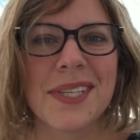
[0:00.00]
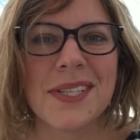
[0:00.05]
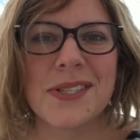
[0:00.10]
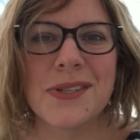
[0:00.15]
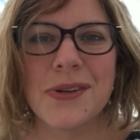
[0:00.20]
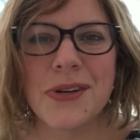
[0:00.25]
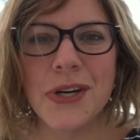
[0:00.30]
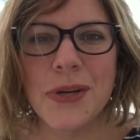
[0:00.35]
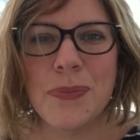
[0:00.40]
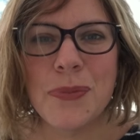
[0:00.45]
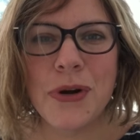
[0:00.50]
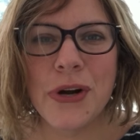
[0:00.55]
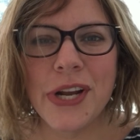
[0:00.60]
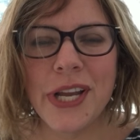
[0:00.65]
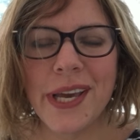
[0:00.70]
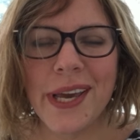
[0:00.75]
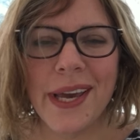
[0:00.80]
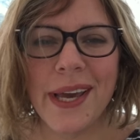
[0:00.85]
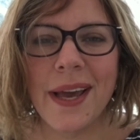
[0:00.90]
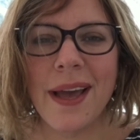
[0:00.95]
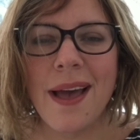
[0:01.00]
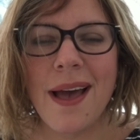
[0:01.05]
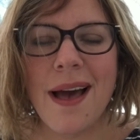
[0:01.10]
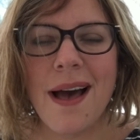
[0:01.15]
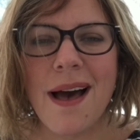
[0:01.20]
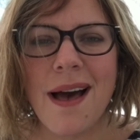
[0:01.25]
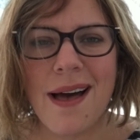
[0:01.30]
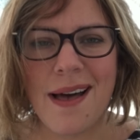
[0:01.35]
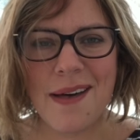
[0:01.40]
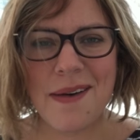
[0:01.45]
So good morning.
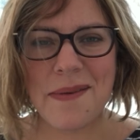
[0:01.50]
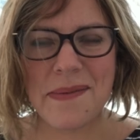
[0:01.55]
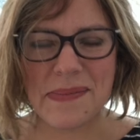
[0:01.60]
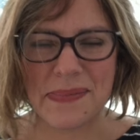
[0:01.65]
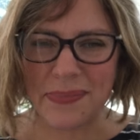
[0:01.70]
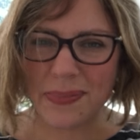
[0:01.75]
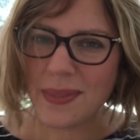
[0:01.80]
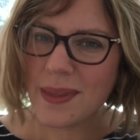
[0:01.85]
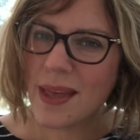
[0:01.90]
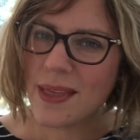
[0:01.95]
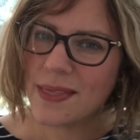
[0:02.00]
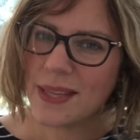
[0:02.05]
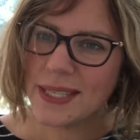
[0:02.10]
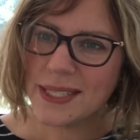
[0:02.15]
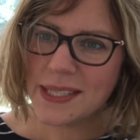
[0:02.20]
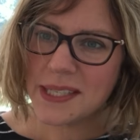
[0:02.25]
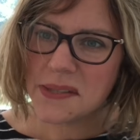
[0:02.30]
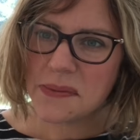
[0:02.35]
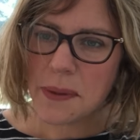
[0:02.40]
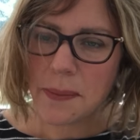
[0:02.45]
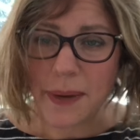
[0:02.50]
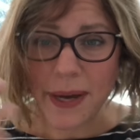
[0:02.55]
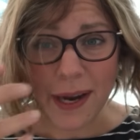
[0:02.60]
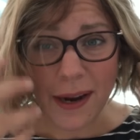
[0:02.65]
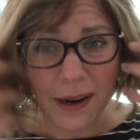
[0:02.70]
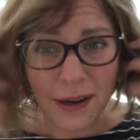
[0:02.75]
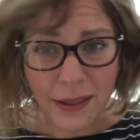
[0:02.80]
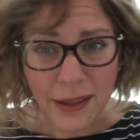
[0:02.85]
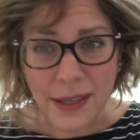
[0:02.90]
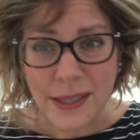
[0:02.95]
This is what my
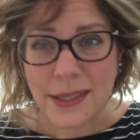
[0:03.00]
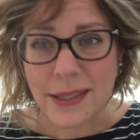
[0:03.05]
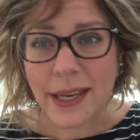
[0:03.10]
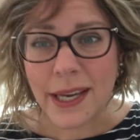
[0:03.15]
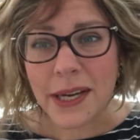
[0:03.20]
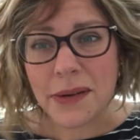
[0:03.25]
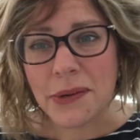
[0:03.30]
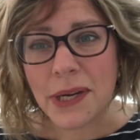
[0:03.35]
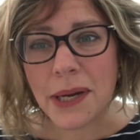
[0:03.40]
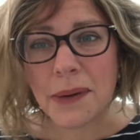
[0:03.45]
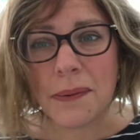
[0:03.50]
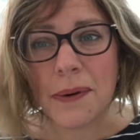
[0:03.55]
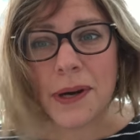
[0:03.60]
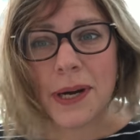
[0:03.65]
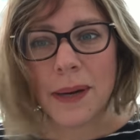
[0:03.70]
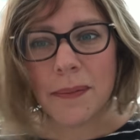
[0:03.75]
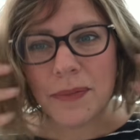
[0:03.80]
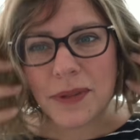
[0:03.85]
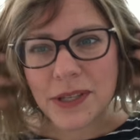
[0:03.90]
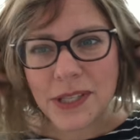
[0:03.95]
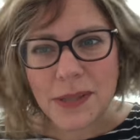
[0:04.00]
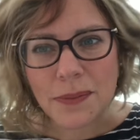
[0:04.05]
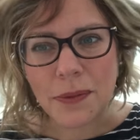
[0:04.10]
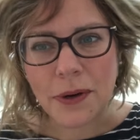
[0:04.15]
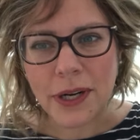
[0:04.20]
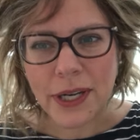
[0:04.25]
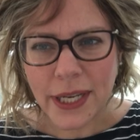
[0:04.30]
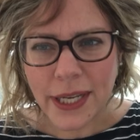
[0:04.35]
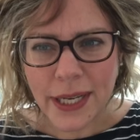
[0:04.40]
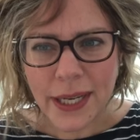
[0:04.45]
hair looks like when I woke up this
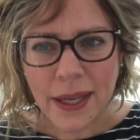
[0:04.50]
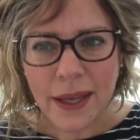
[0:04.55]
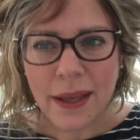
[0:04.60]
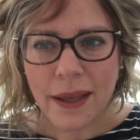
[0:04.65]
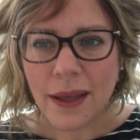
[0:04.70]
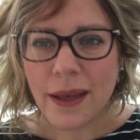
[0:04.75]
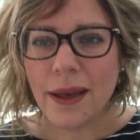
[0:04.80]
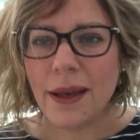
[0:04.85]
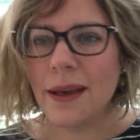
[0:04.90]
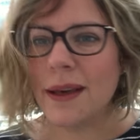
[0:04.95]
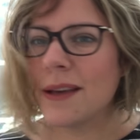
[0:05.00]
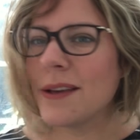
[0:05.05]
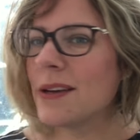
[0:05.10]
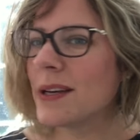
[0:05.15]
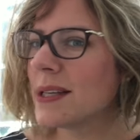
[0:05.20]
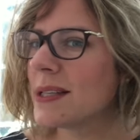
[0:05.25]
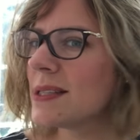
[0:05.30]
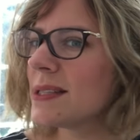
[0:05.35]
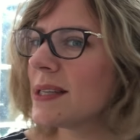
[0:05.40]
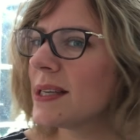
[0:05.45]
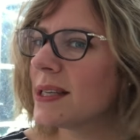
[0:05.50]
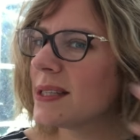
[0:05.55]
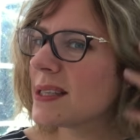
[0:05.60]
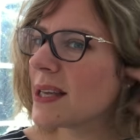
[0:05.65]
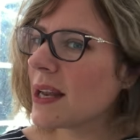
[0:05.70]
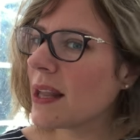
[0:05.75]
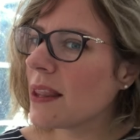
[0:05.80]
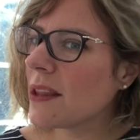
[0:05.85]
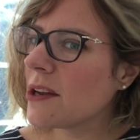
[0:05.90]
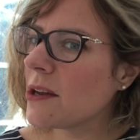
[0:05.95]
morning. You can see it's
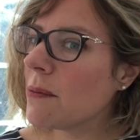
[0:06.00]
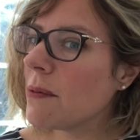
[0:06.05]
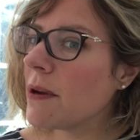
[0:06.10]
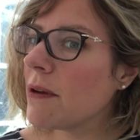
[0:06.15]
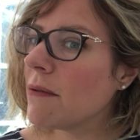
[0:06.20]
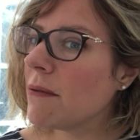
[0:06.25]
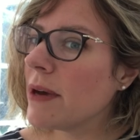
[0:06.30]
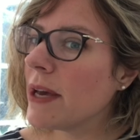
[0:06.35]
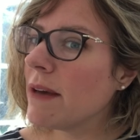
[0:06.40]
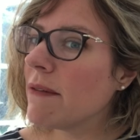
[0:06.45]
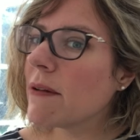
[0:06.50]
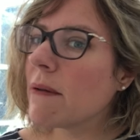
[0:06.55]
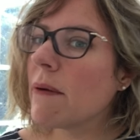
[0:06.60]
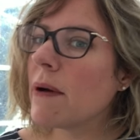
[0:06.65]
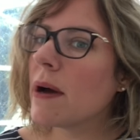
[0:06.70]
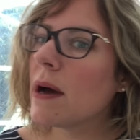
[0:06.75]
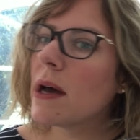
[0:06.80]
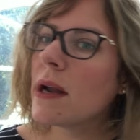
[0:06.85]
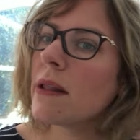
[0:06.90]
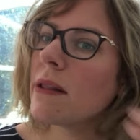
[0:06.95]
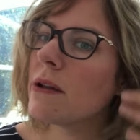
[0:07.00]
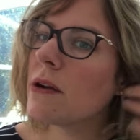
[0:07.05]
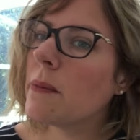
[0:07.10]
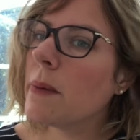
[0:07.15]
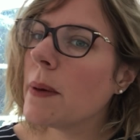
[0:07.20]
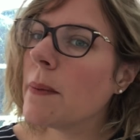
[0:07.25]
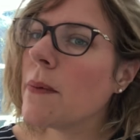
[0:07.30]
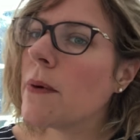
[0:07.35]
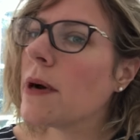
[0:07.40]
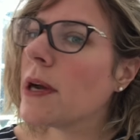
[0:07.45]
got a little bit of wave going on, a little
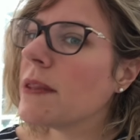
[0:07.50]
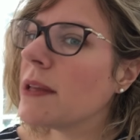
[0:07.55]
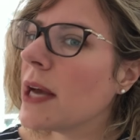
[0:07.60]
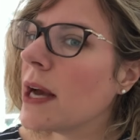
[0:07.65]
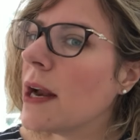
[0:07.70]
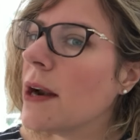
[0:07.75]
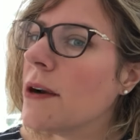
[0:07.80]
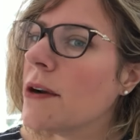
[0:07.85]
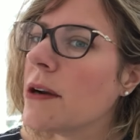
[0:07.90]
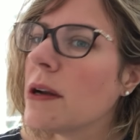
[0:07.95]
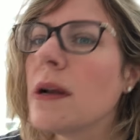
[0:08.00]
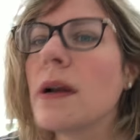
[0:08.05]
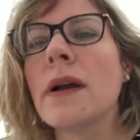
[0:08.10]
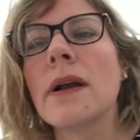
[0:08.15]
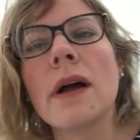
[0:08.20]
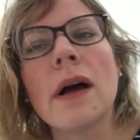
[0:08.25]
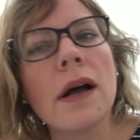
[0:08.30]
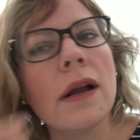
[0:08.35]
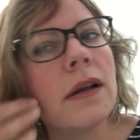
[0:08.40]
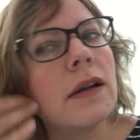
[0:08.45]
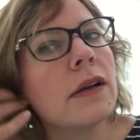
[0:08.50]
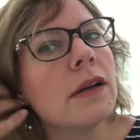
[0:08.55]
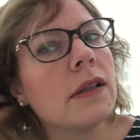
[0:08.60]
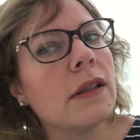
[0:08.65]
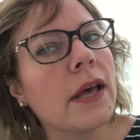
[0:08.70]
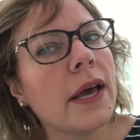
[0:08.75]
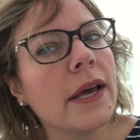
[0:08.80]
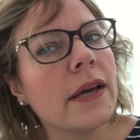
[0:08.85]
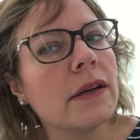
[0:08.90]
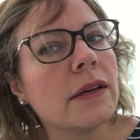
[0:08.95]
bit more on the under
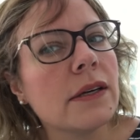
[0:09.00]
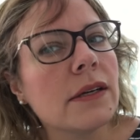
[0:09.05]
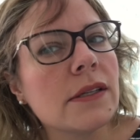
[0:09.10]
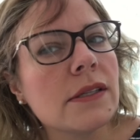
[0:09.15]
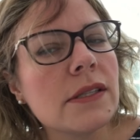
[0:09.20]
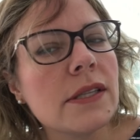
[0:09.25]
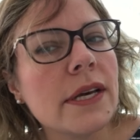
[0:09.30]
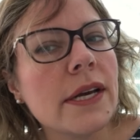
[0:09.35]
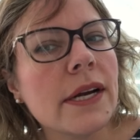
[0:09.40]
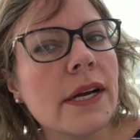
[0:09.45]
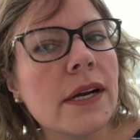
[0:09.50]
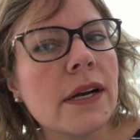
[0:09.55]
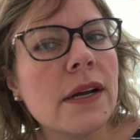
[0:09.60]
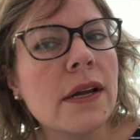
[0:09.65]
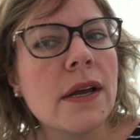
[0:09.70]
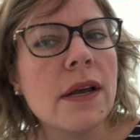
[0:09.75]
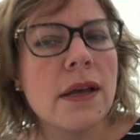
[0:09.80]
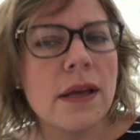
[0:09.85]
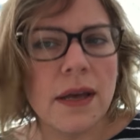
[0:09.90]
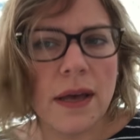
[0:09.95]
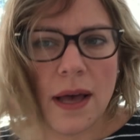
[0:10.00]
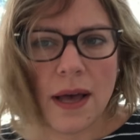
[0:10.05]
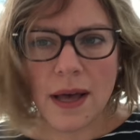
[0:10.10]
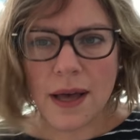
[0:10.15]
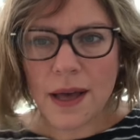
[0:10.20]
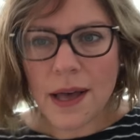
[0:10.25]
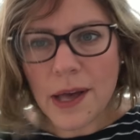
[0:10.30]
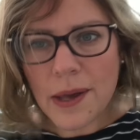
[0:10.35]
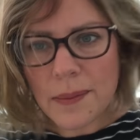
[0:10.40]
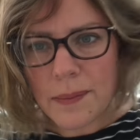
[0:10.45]
layers there.
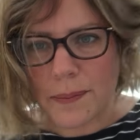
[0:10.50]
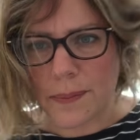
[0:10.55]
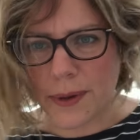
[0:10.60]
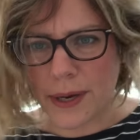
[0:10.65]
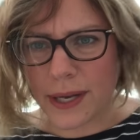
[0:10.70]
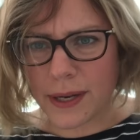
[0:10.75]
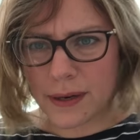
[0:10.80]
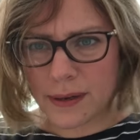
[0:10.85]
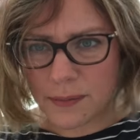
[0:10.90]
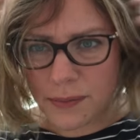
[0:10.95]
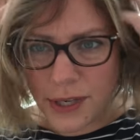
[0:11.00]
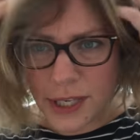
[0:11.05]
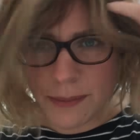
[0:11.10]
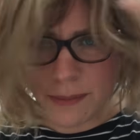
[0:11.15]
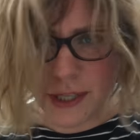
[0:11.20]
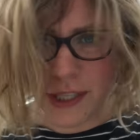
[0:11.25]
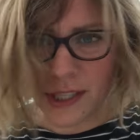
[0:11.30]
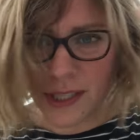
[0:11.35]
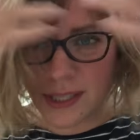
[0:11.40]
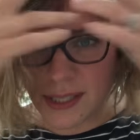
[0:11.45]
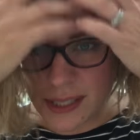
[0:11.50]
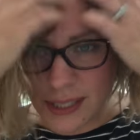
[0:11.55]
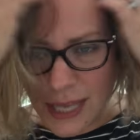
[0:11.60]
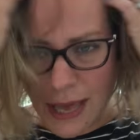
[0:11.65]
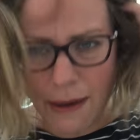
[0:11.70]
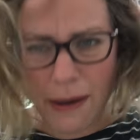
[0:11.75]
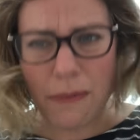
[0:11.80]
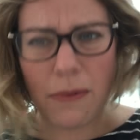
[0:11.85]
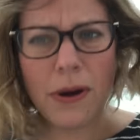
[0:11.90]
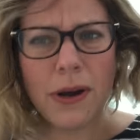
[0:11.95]
But pretty much this is
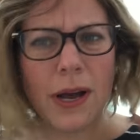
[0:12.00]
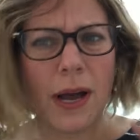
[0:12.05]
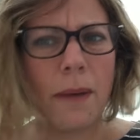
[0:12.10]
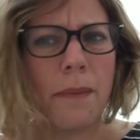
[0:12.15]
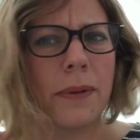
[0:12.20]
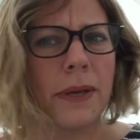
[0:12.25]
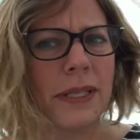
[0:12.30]
how I woke up.